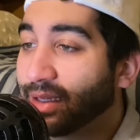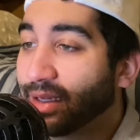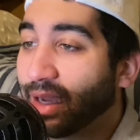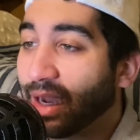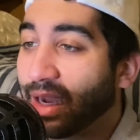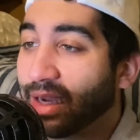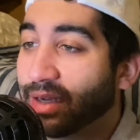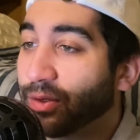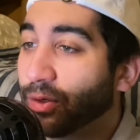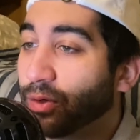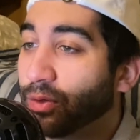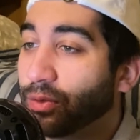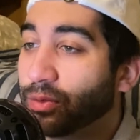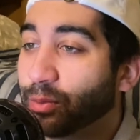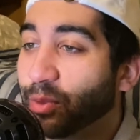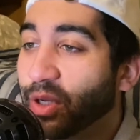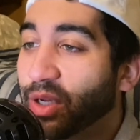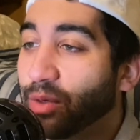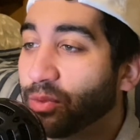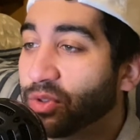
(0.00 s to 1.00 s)
I know
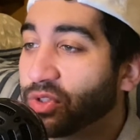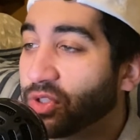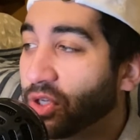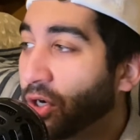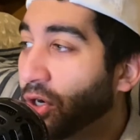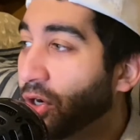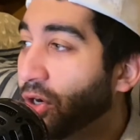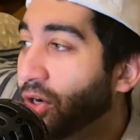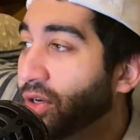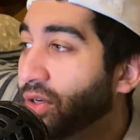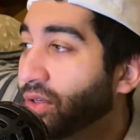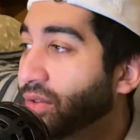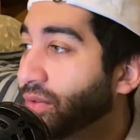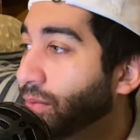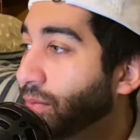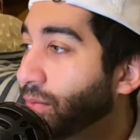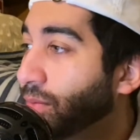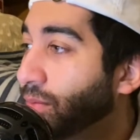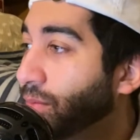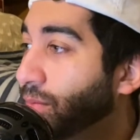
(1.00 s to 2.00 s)
Wynn was hurt, and
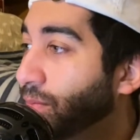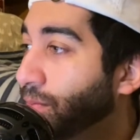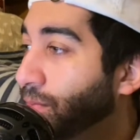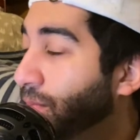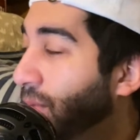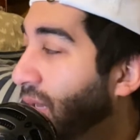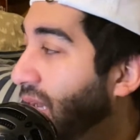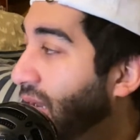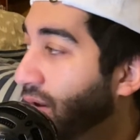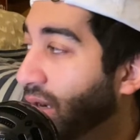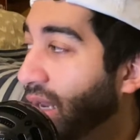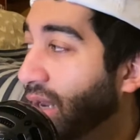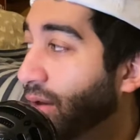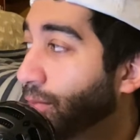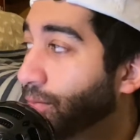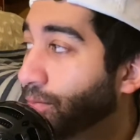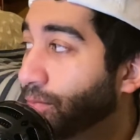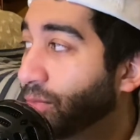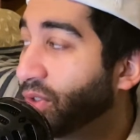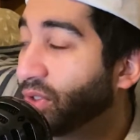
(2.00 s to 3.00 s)
I
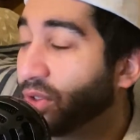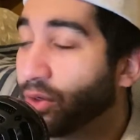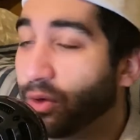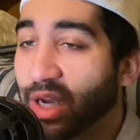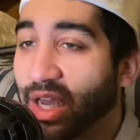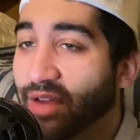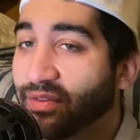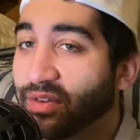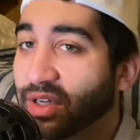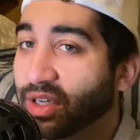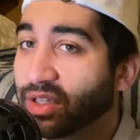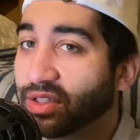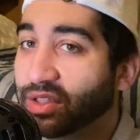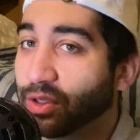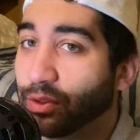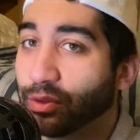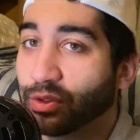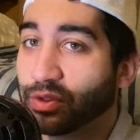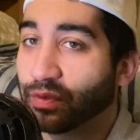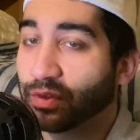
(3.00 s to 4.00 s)
really don't have an
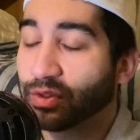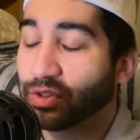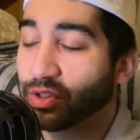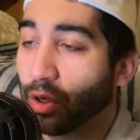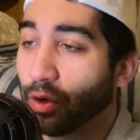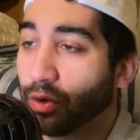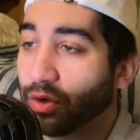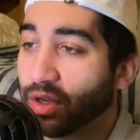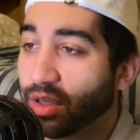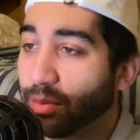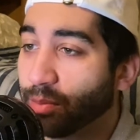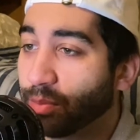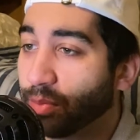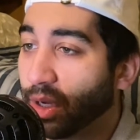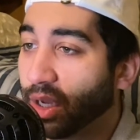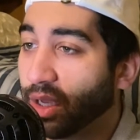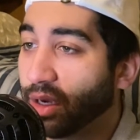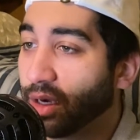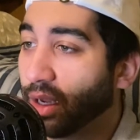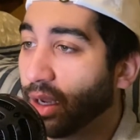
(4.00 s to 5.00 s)
excuse for Sony,
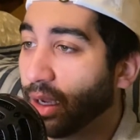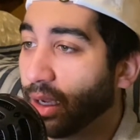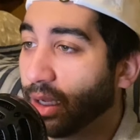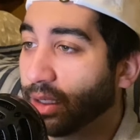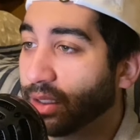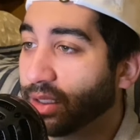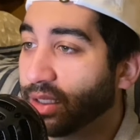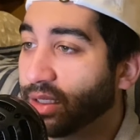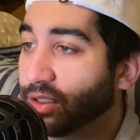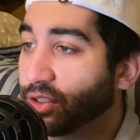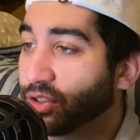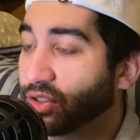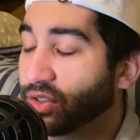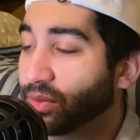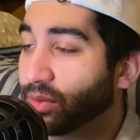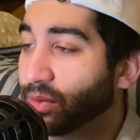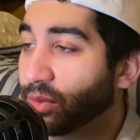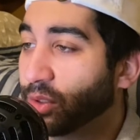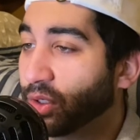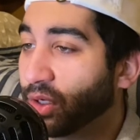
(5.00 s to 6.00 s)
but he just
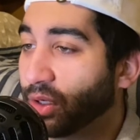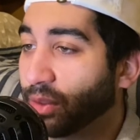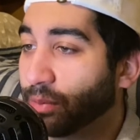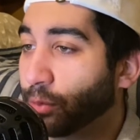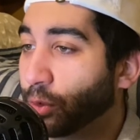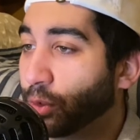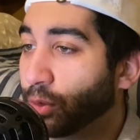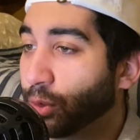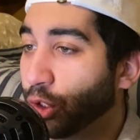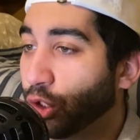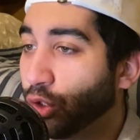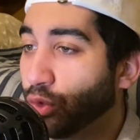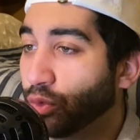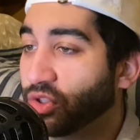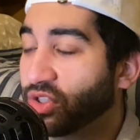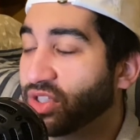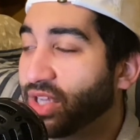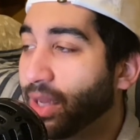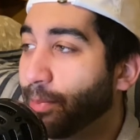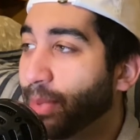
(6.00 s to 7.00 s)
took a huge
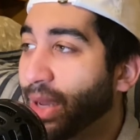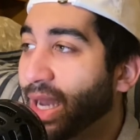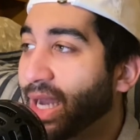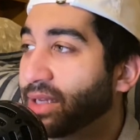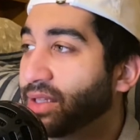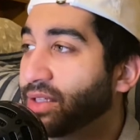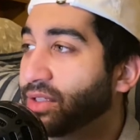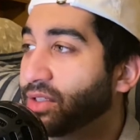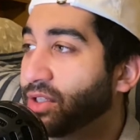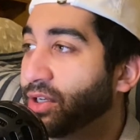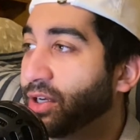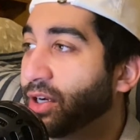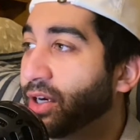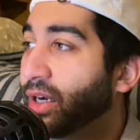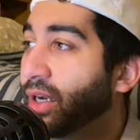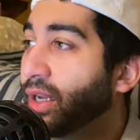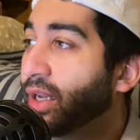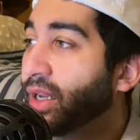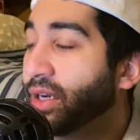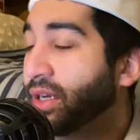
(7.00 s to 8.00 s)
step back this year.
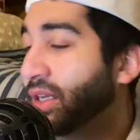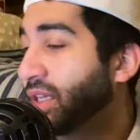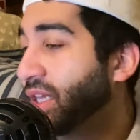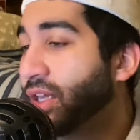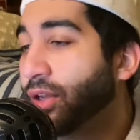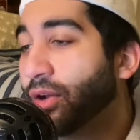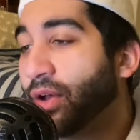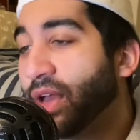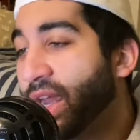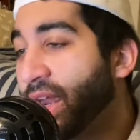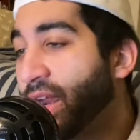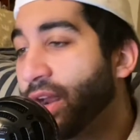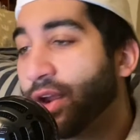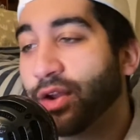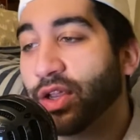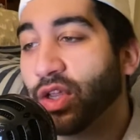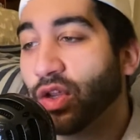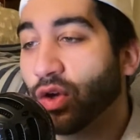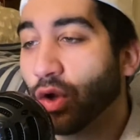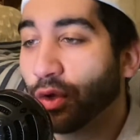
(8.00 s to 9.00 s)
N'Keal
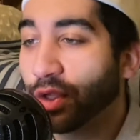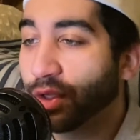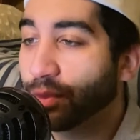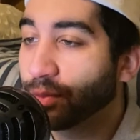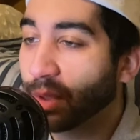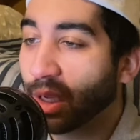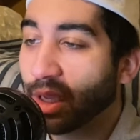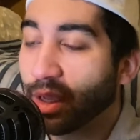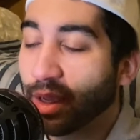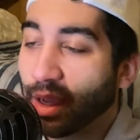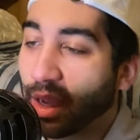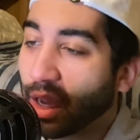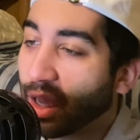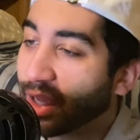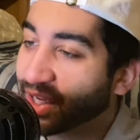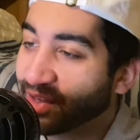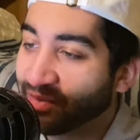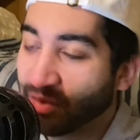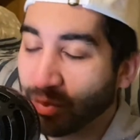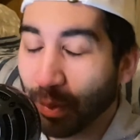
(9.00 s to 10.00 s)
Harry, I'll
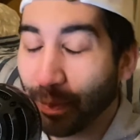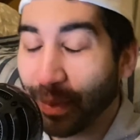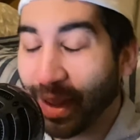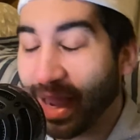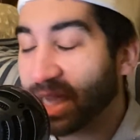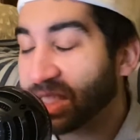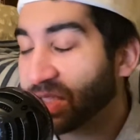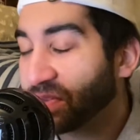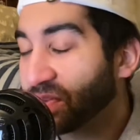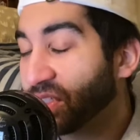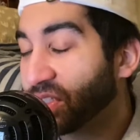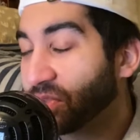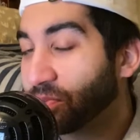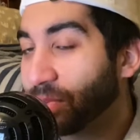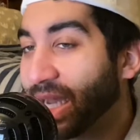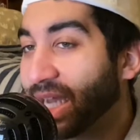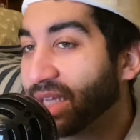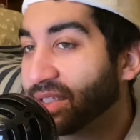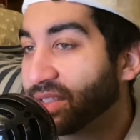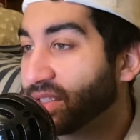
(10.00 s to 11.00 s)
give him a pass for this
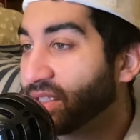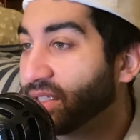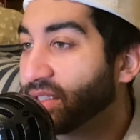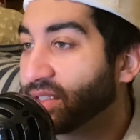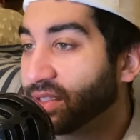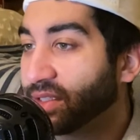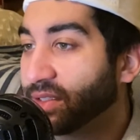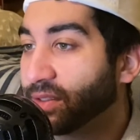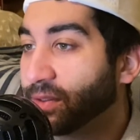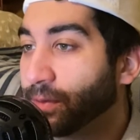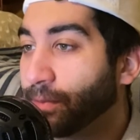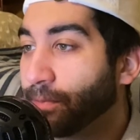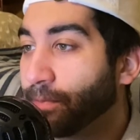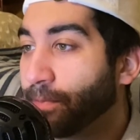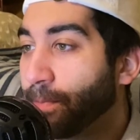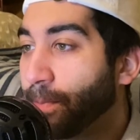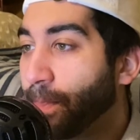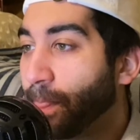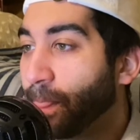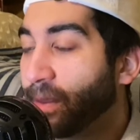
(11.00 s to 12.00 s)
past season.
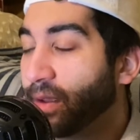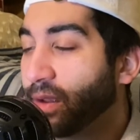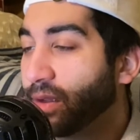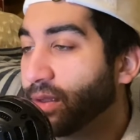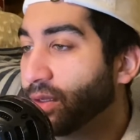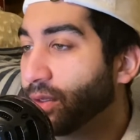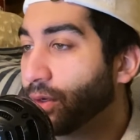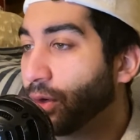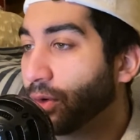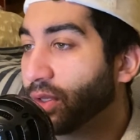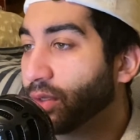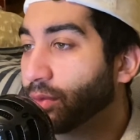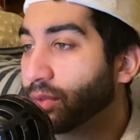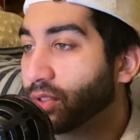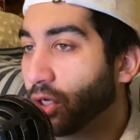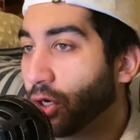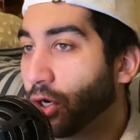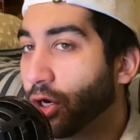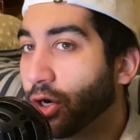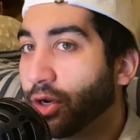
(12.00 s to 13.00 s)
He was
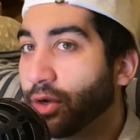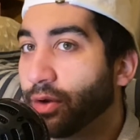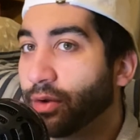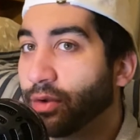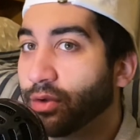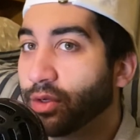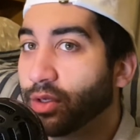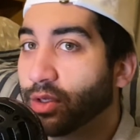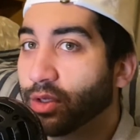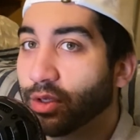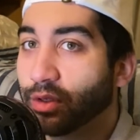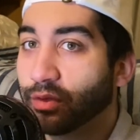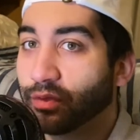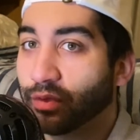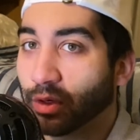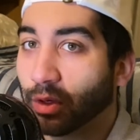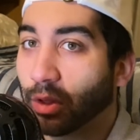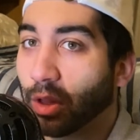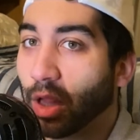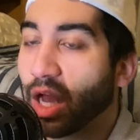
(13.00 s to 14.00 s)
hurt for
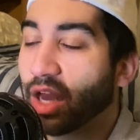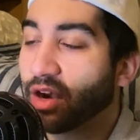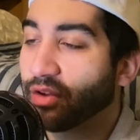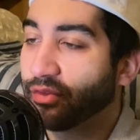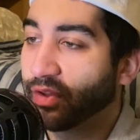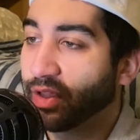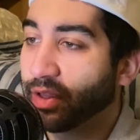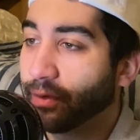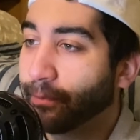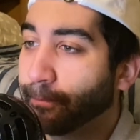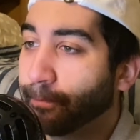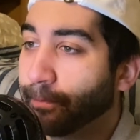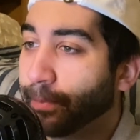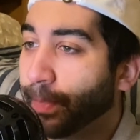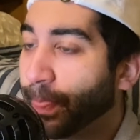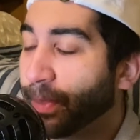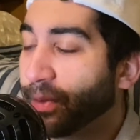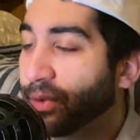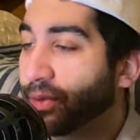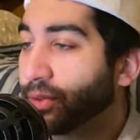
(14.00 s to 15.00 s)
a lot of it.
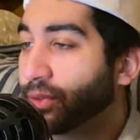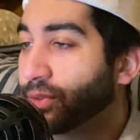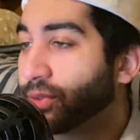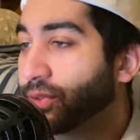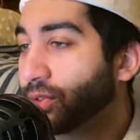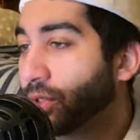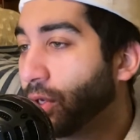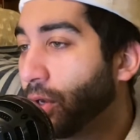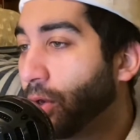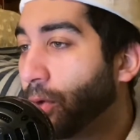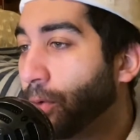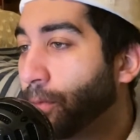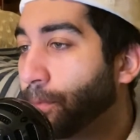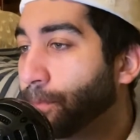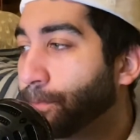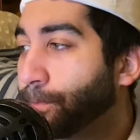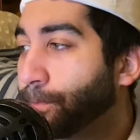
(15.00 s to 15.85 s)
So,